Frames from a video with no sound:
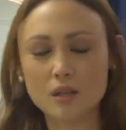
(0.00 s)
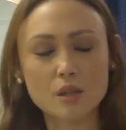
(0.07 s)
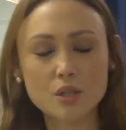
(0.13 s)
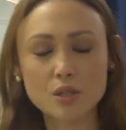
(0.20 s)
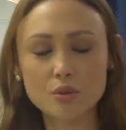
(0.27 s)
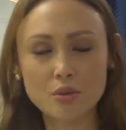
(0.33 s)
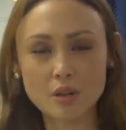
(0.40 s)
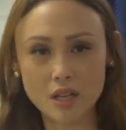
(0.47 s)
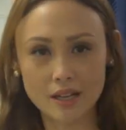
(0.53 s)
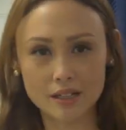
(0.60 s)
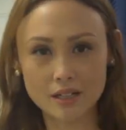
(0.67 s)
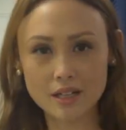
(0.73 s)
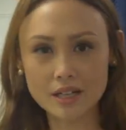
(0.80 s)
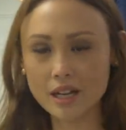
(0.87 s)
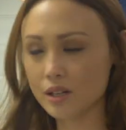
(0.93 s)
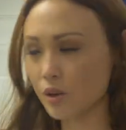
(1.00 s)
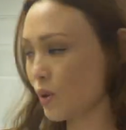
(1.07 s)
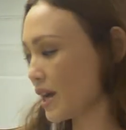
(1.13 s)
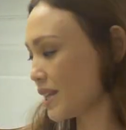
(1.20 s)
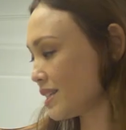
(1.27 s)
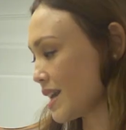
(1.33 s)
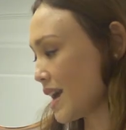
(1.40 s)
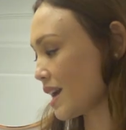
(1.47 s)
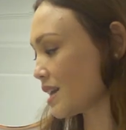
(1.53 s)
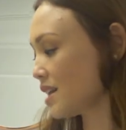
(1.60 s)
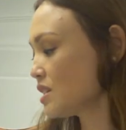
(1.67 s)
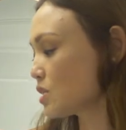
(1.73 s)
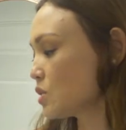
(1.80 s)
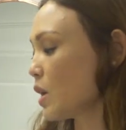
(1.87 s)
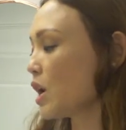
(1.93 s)
looks too cluttered and quite
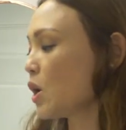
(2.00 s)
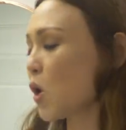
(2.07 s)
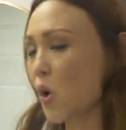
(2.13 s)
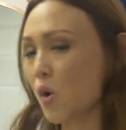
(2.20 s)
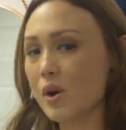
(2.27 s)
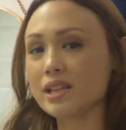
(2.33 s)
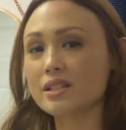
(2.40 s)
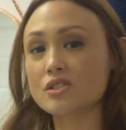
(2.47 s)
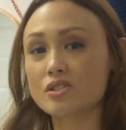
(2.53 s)
tacky, so I always